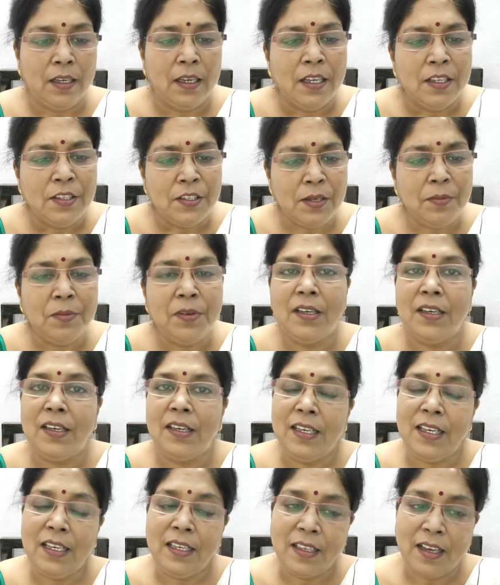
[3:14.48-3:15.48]

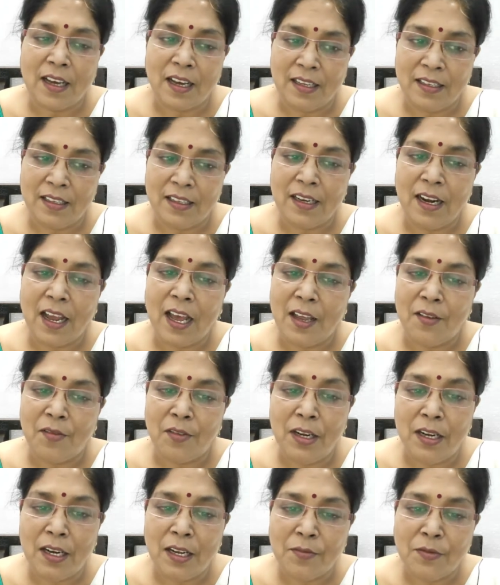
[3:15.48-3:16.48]
Similarly, the other, I
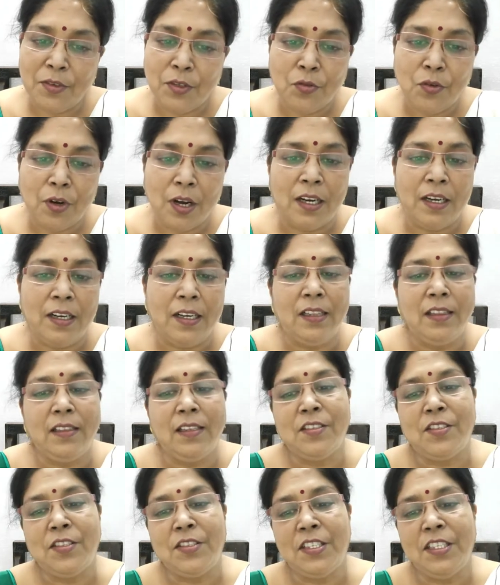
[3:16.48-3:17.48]
will love you until
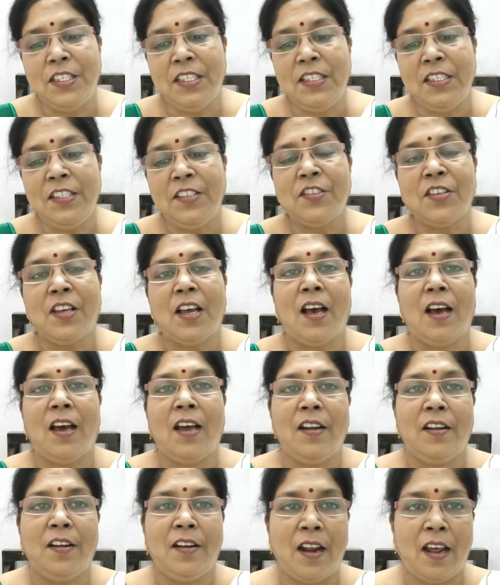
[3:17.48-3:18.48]
the seas
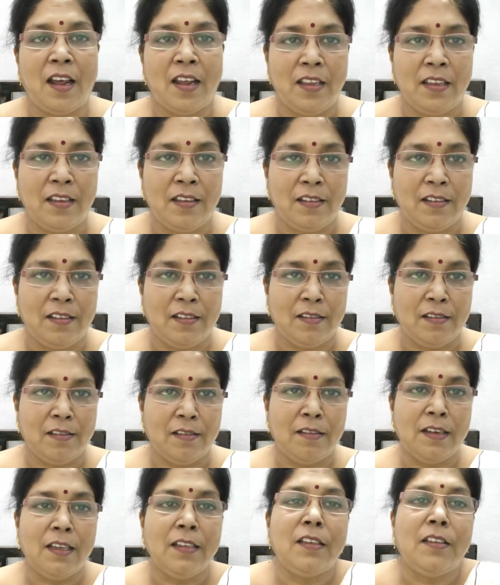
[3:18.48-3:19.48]
are dry.
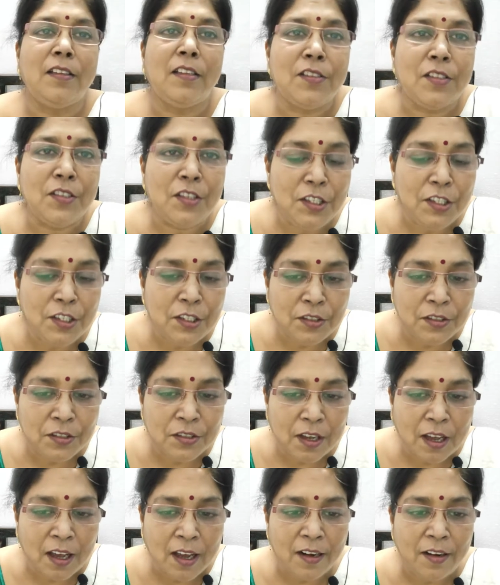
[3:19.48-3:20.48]
Neither the seas
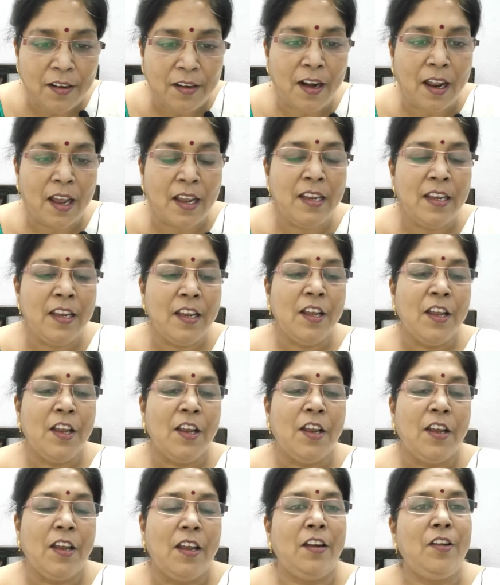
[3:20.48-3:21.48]
are dry
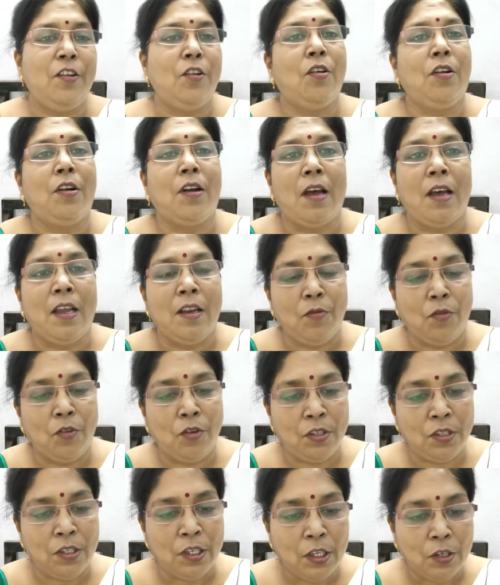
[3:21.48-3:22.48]
nor I
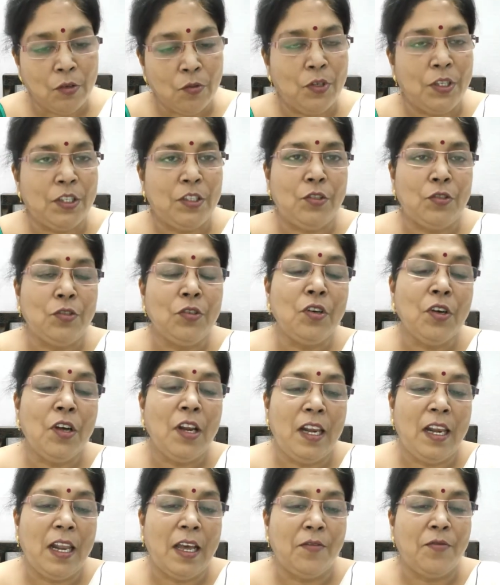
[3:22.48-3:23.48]
would quit to
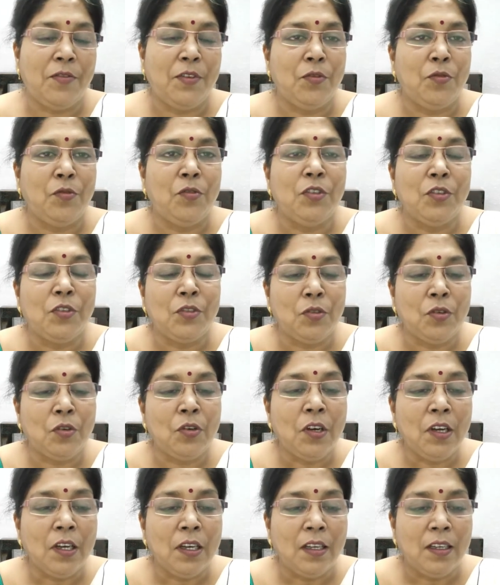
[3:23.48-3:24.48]
love you.
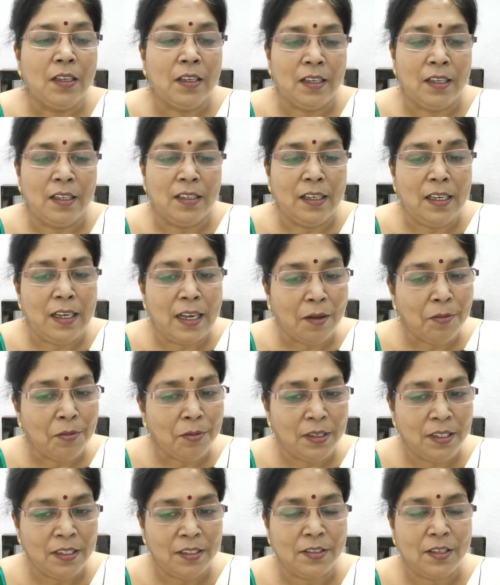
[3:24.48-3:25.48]
So the
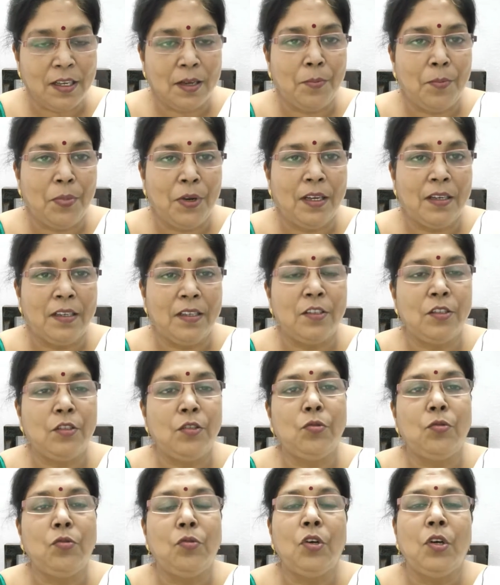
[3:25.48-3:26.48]
love is compared
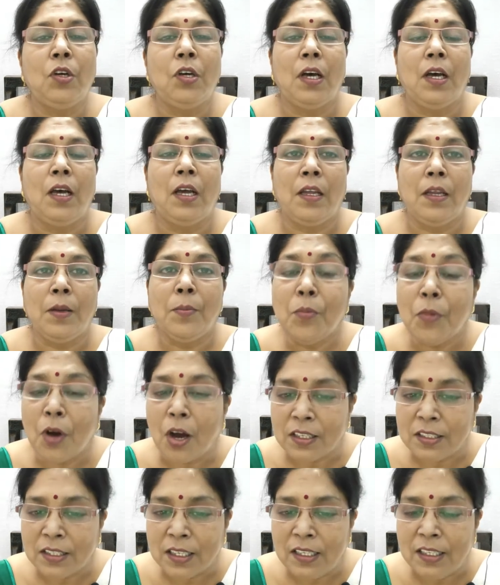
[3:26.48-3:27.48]
to
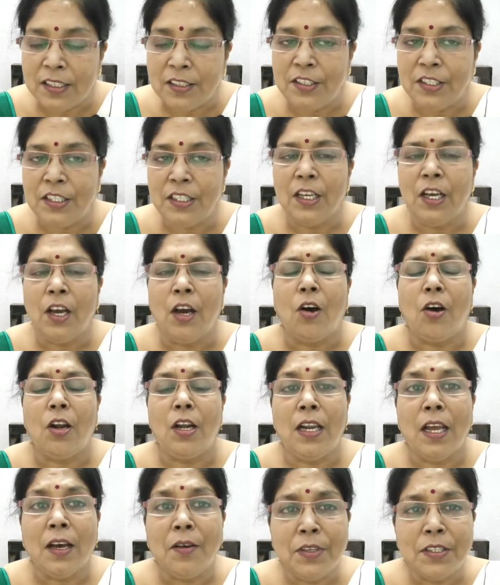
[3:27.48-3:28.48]
immortality, or
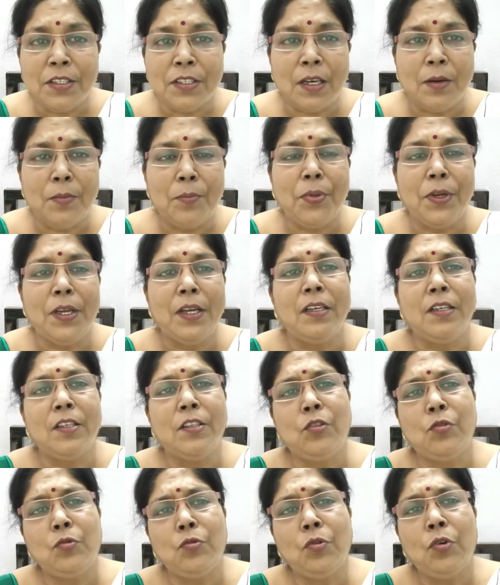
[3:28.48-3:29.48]
love is
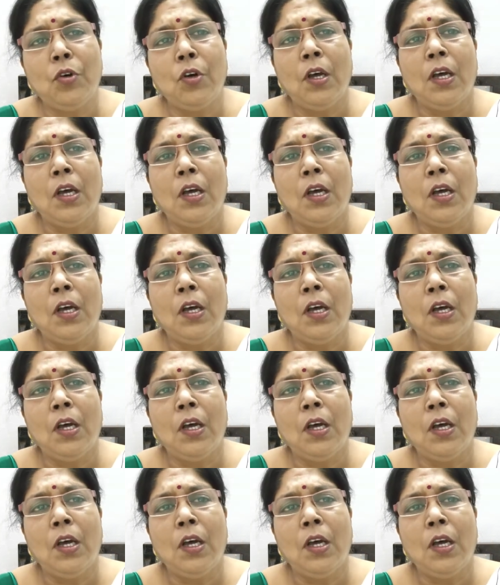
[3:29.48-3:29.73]
compared to